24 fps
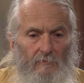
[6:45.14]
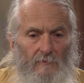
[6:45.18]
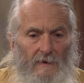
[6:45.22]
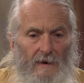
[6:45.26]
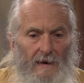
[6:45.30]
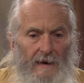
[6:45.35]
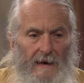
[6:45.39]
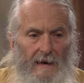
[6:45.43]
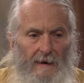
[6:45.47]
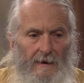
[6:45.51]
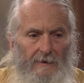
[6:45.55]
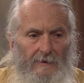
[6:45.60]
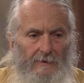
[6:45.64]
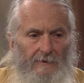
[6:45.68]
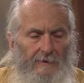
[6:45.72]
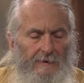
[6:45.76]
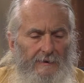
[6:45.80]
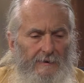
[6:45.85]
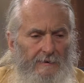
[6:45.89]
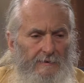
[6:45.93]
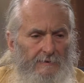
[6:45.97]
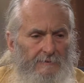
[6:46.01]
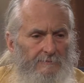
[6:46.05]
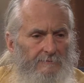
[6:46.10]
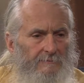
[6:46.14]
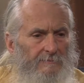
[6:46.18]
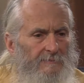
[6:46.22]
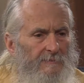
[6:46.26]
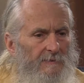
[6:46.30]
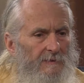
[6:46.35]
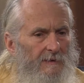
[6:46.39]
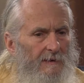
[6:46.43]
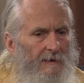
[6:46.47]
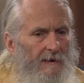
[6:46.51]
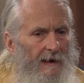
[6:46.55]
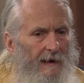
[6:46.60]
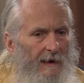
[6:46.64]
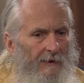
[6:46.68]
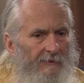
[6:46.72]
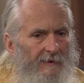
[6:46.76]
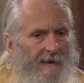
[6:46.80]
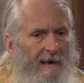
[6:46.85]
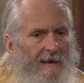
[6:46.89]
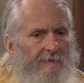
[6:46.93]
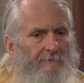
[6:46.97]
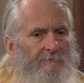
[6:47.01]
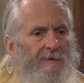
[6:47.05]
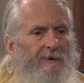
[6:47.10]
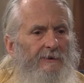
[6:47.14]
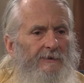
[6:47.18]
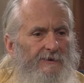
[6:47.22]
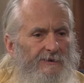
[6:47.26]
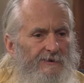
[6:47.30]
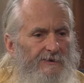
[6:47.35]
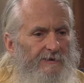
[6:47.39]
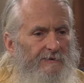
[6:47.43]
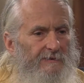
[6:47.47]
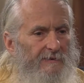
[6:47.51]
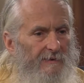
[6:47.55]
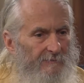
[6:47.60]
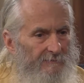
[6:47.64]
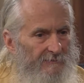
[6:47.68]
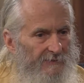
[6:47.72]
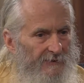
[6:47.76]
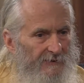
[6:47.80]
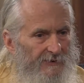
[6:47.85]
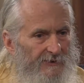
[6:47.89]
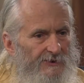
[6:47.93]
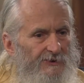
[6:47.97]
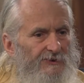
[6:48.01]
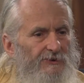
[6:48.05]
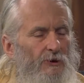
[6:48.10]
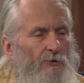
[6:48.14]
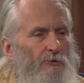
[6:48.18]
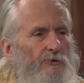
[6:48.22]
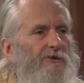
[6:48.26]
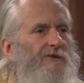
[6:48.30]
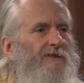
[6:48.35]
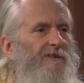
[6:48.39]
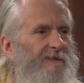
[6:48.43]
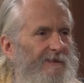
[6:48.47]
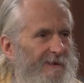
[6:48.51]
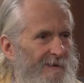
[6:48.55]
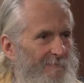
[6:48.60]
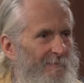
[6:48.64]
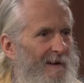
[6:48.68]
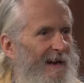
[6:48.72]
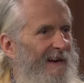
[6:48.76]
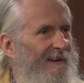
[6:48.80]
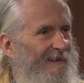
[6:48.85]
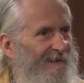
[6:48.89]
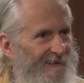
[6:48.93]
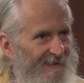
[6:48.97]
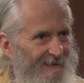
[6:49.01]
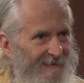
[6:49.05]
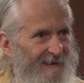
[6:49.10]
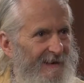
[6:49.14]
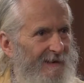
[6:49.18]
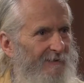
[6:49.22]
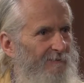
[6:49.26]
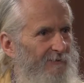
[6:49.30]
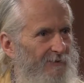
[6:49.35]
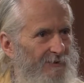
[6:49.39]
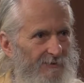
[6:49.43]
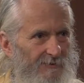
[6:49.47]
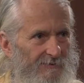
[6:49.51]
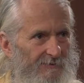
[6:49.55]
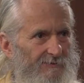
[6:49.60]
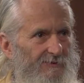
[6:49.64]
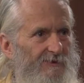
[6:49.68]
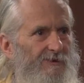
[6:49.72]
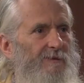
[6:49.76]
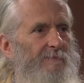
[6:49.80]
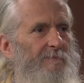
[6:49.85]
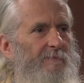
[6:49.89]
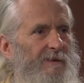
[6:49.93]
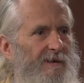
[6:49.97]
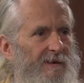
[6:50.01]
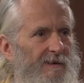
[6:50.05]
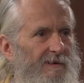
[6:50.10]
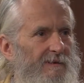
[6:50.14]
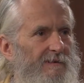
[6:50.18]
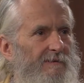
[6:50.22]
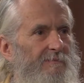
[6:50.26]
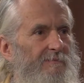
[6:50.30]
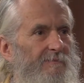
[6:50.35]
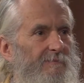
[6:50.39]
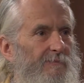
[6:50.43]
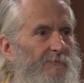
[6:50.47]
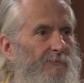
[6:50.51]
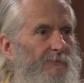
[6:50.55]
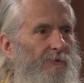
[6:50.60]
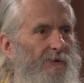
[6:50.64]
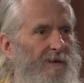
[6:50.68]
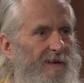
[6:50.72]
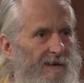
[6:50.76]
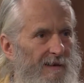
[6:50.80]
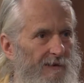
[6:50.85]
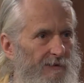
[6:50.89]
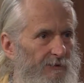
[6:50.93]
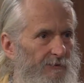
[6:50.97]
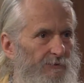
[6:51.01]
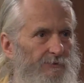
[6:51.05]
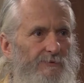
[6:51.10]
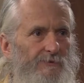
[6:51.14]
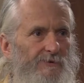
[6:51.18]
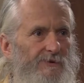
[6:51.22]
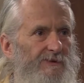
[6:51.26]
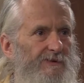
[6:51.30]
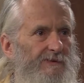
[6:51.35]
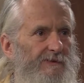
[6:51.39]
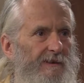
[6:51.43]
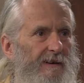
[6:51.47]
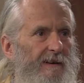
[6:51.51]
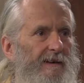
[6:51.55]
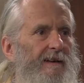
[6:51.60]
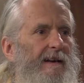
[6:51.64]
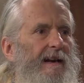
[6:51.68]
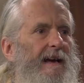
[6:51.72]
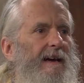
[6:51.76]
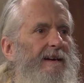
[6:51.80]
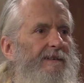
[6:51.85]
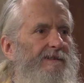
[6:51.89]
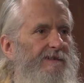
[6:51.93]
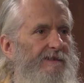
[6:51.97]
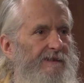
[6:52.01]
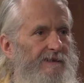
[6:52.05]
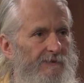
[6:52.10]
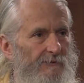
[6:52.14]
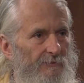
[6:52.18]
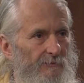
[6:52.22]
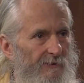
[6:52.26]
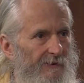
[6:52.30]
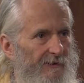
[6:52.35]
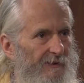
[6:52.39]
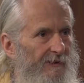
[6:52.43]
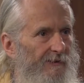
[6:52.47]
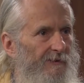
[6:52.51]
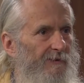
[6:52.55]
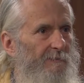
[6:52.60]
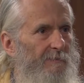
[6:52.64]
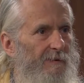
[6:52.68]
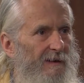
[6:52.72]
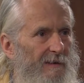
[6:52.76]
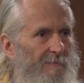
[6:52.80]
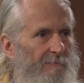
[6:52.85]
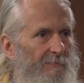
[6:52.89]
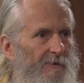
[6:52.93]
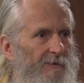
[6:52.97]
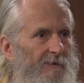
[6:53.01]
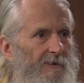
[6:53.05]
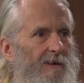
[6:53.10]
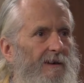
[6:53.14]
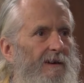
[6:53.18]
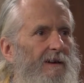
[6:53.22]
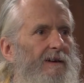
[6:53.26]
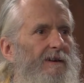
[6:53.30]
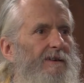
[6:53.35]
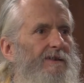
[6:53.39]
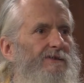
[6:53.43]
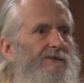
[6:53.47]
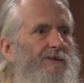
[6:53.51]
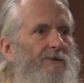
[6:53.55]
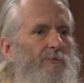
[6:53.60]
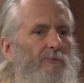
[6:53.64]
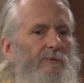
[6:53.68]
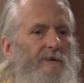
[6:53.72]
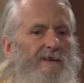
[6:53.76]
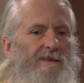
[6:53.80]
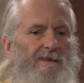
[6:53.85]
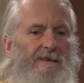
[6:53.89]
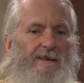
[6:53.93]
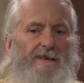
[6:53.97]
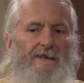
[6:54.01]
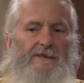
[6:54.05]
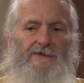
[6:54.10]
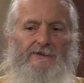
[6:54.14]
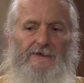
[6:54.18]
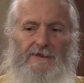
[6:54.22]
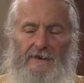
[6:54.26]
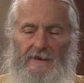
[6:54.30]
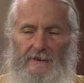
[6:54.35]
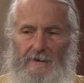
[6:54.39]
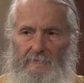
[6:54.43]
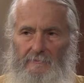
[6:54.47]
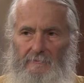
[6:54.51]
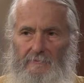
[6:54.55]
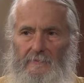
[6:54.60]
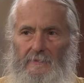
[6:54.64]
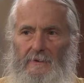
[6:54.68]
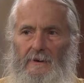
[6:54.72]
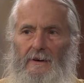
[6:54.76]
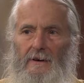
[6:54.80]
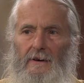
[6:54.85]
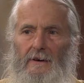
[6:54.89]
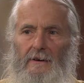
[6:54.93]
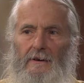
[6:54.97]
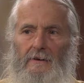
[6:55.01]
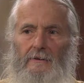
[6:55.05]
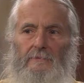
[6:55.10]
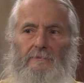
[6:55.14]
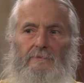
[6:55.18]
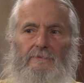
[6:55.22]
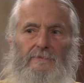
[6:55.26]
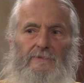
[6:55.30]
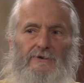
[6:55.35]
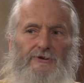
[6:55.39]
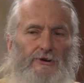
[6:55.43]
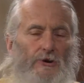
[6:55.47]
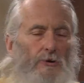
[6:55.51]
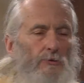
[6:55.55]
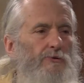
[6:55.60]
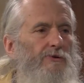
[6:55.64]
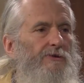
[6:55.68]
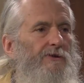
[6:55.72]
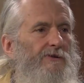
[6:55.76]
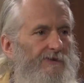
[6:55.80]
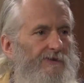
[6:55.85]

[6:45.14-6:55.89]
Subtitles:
are not very, very socially minded. They've learned to be recluse and not deal with other people. So we teach them social